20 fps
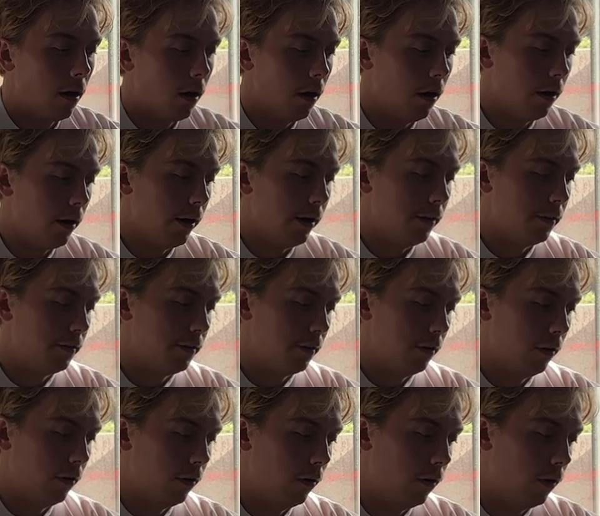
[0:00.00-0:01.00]
Alright,
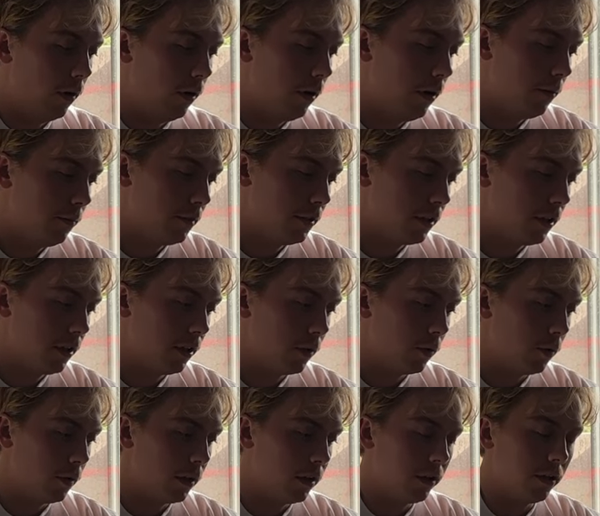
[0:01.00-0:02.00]
so I'm just going to
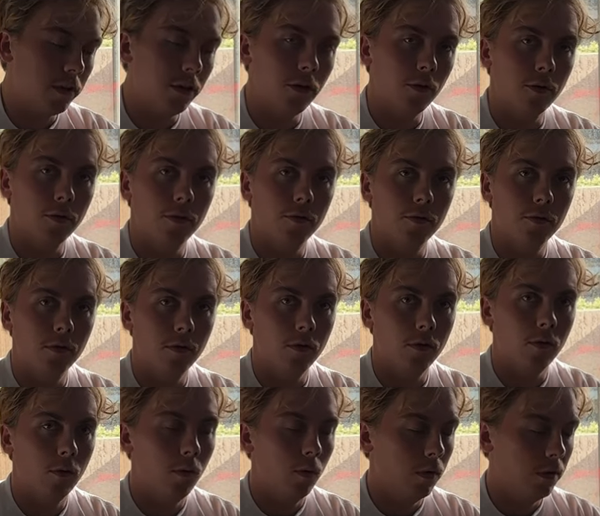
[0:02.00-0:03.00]
quickly go
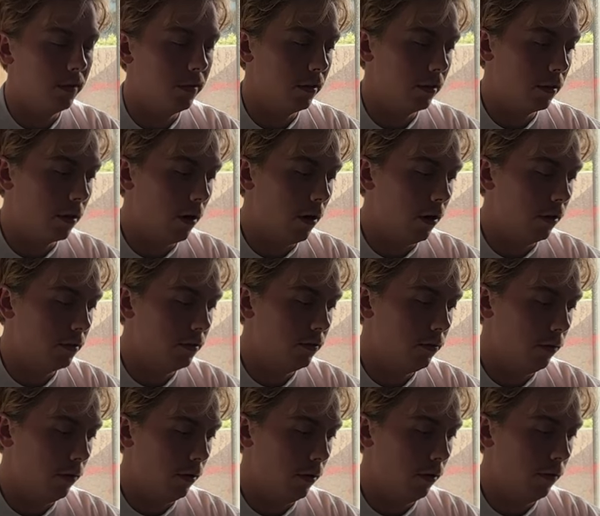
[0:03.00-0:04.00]
through what the costs
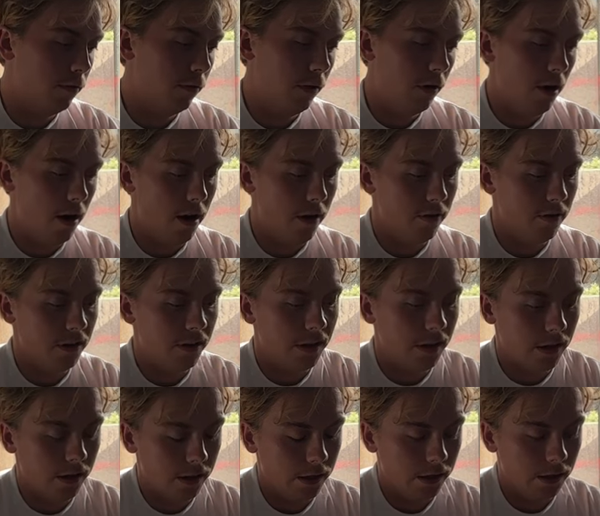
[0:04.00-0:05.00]
were for
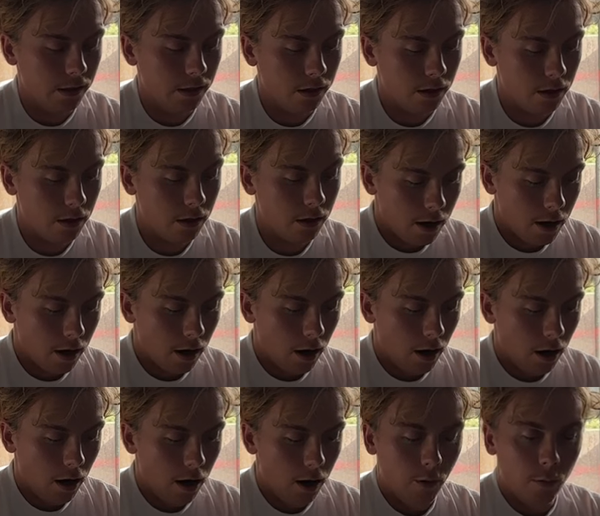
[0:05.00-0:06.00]
everything. Uh,
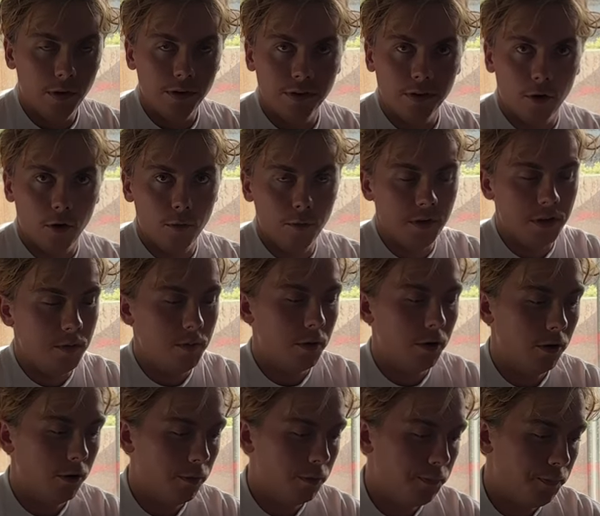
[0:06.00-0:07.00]
I went to Home
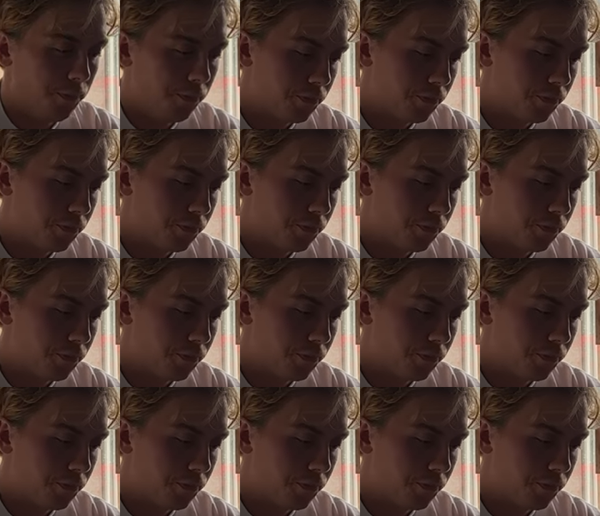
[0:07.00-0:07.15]
Depot